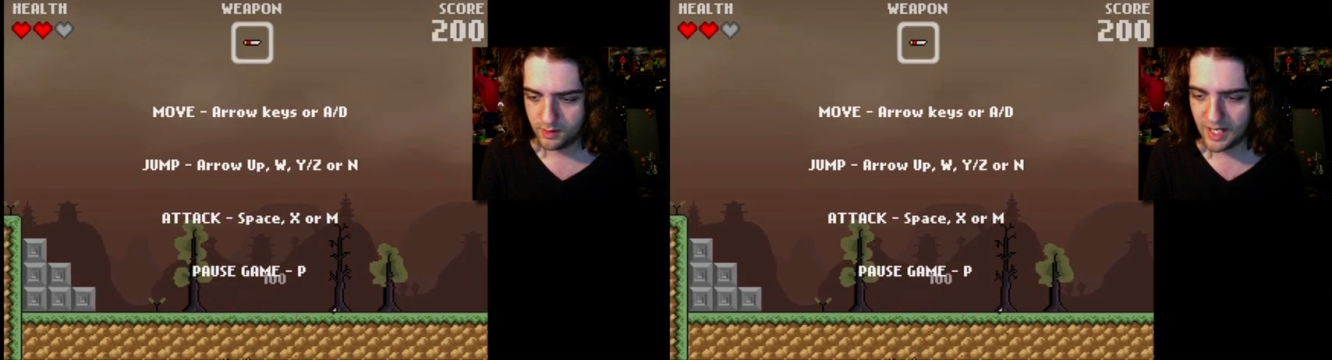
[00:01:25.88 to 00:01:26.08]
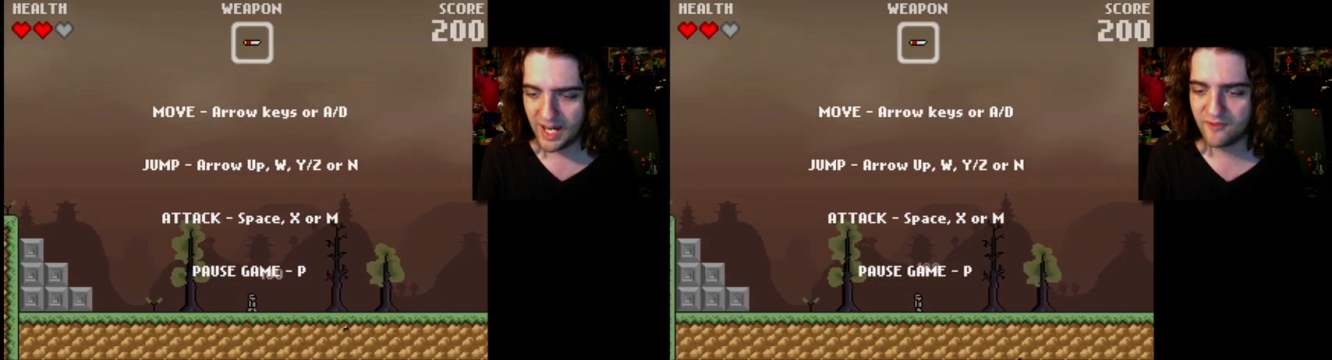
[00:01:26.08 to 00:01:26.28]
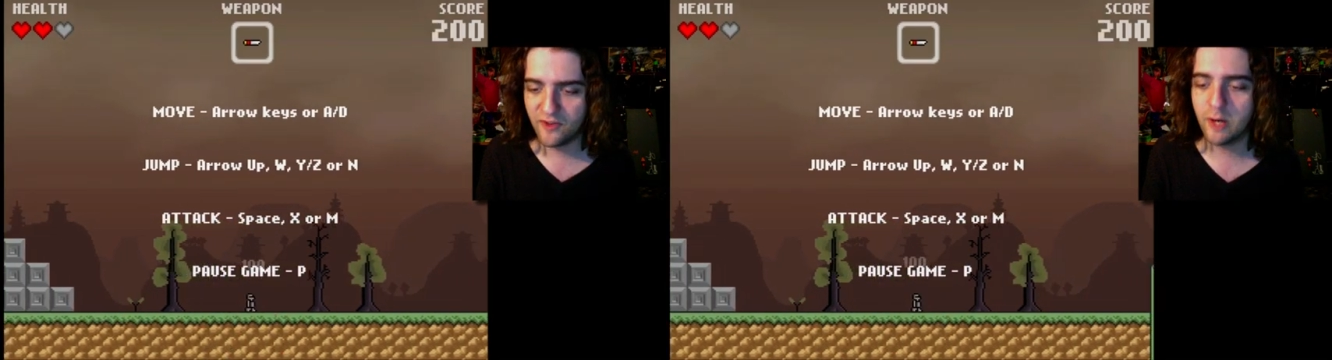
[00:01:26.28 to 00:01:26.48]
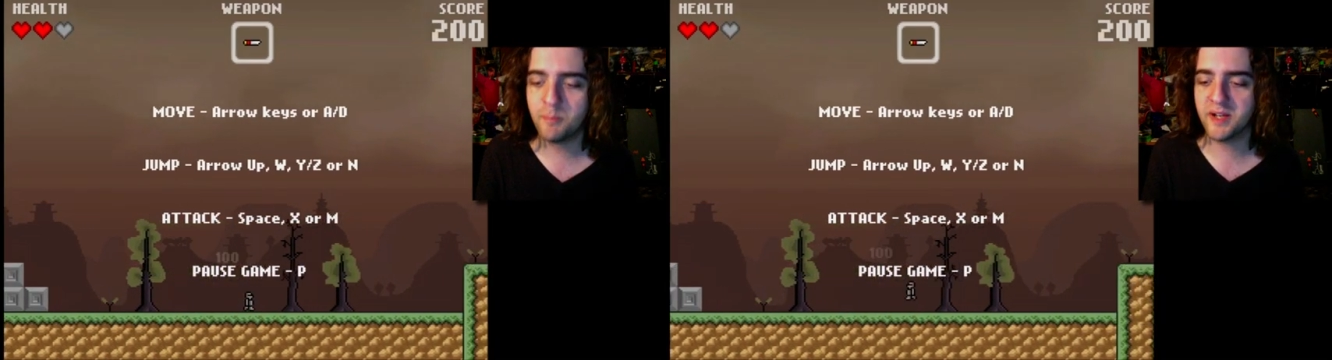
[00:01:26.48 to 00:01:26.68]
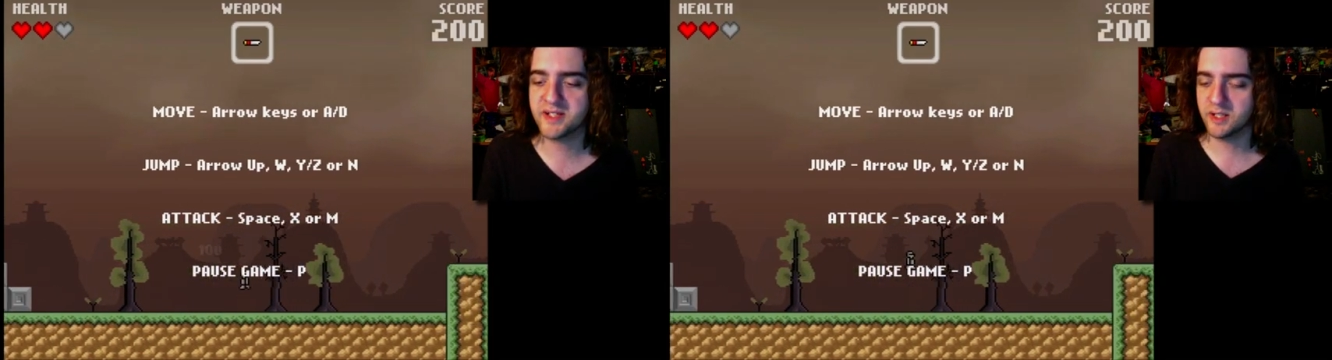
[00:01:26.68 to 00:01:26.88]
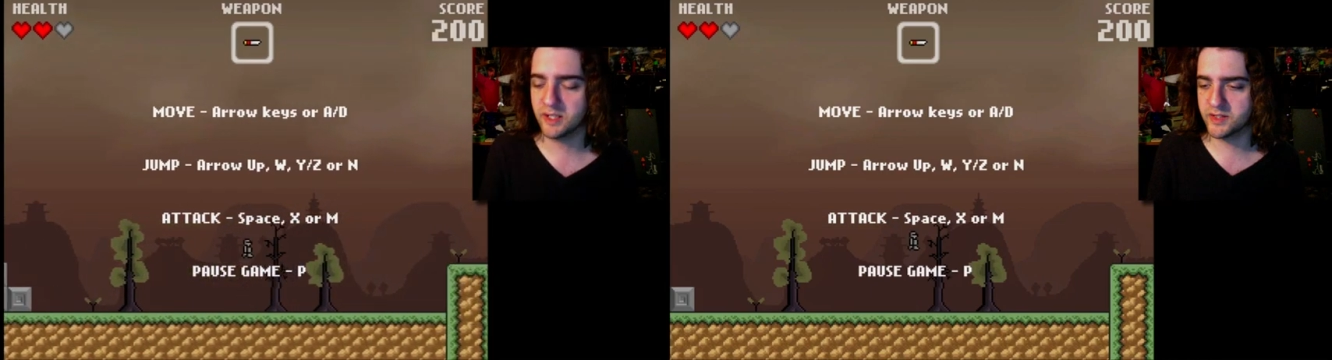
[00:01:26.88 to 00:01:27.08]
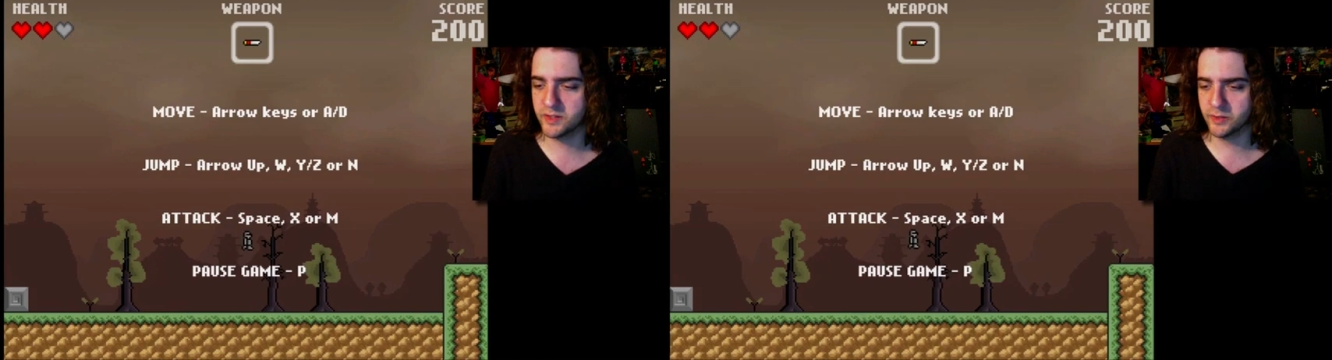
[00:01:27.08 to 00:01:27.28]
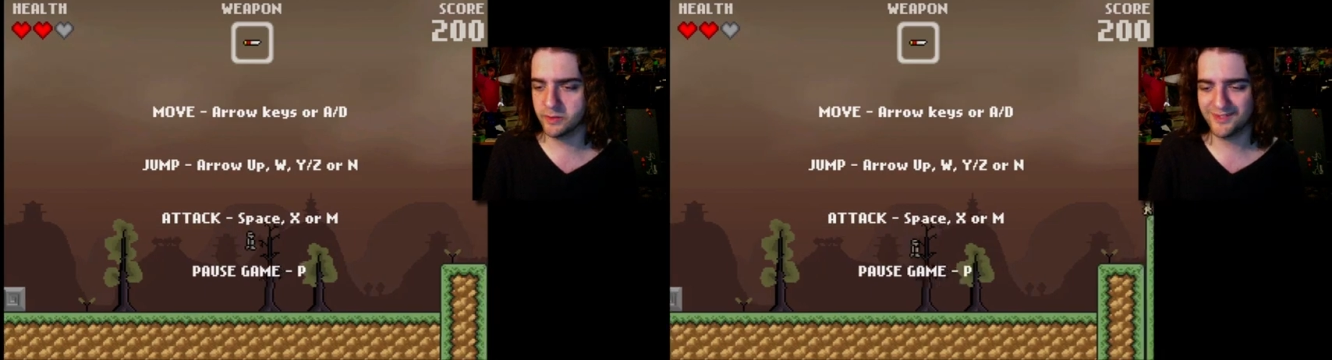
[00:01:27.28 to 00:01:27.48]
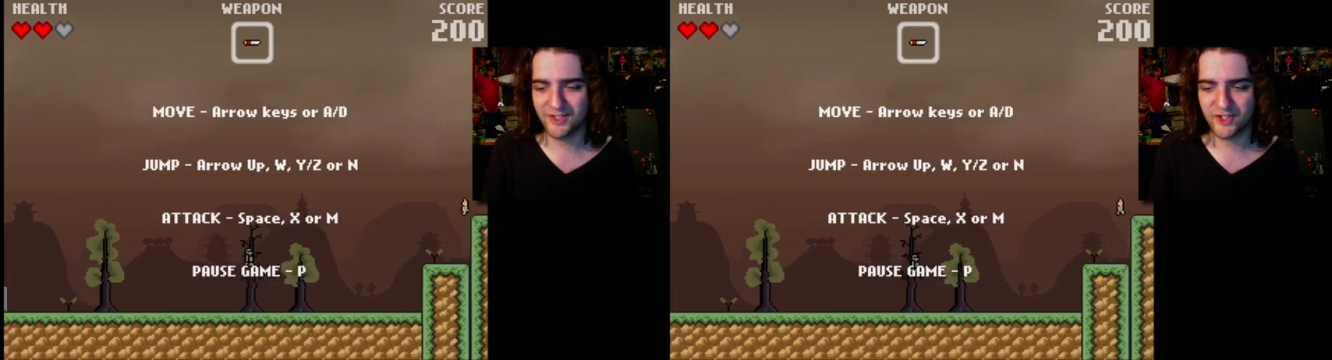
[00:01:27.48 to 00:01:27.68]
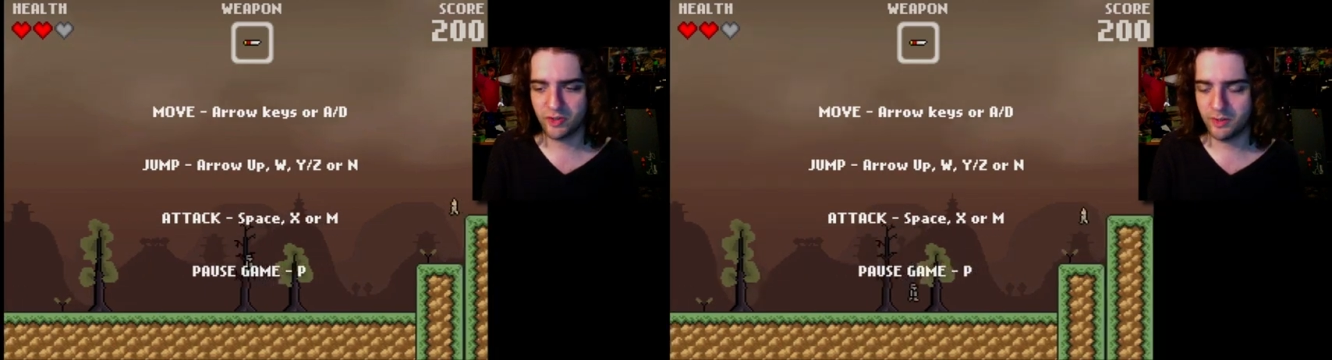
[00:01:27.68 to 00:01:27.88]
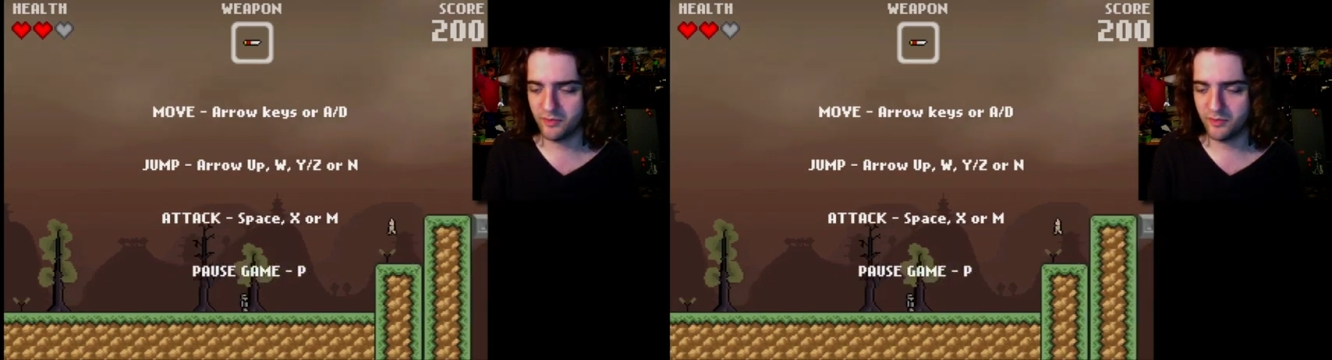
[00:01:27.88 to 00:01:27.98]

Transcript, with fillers: And very pixely too. Not sure I'm a